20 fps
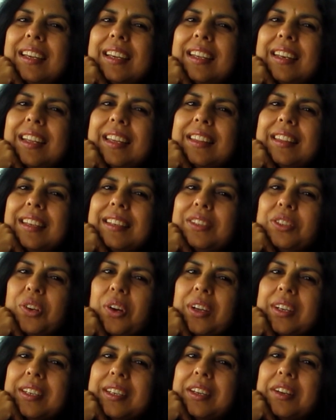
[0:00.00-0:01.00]
And I think
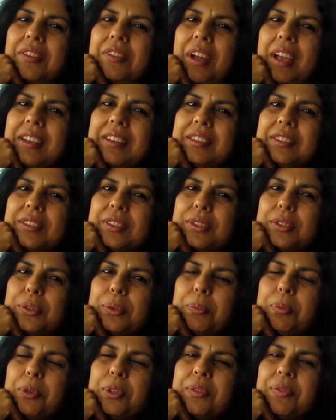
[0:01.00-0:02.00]
joining a writers
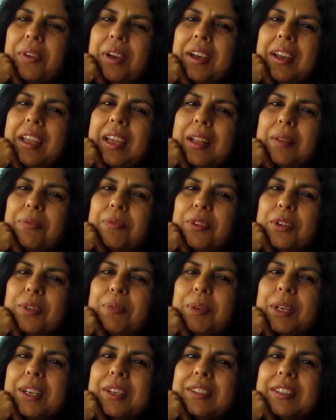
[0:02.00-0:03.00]
group was very helpful
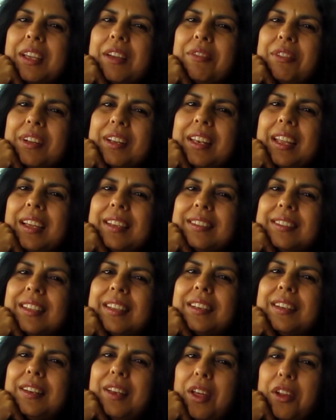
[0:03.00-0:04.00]
because I realized
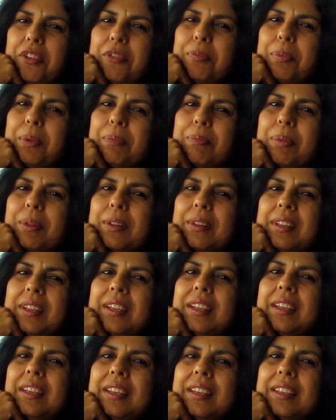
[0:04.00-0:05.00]
that a lot of people
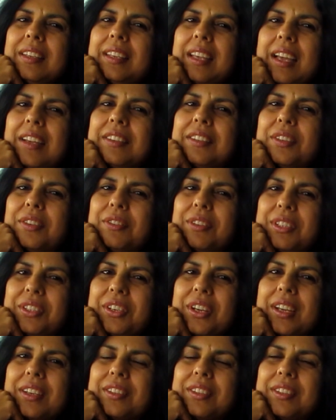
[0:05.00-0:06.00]
get
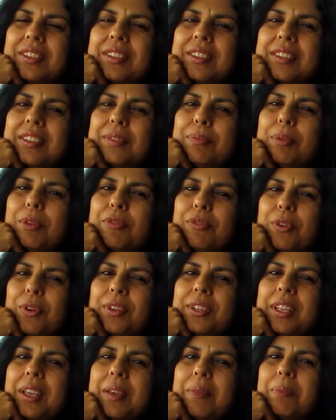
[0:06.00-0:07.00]
rejections before
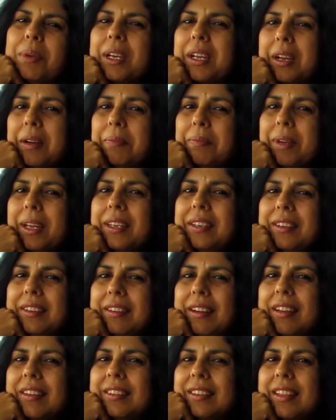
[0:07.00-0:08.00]
they become better,
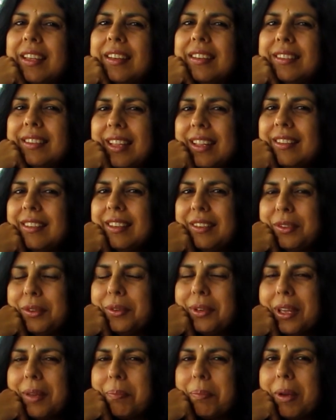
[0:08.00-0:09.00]
and then they do
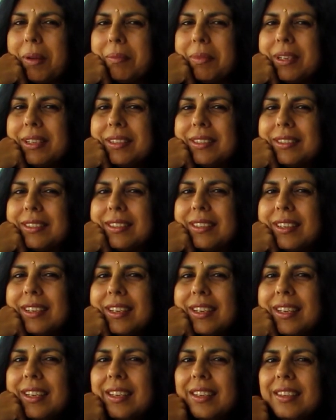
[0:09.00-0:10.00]
get published.
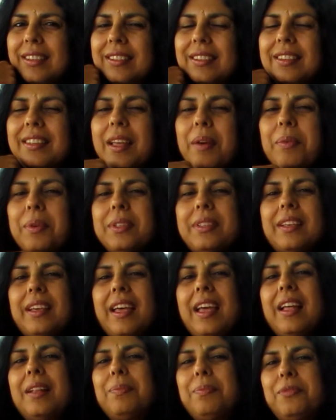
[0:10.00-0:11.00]
So that was a
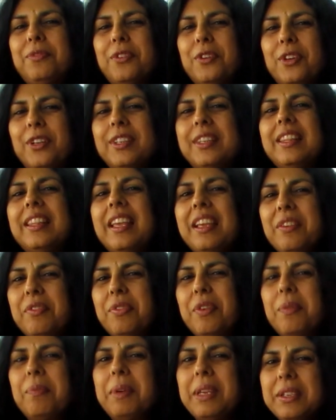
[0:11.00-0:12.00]
helpful thing
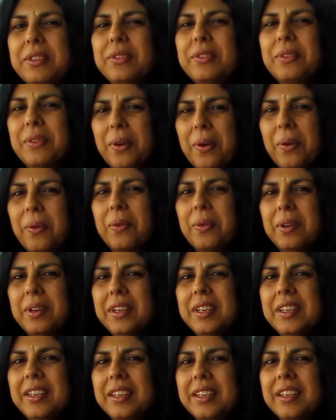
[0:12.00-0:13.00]
for me to know.
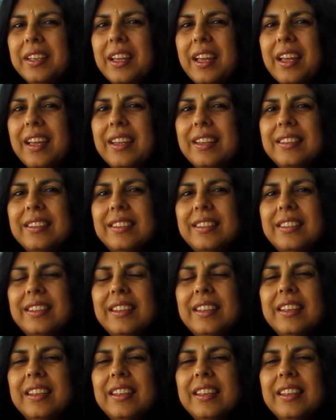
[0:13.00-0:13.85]
And,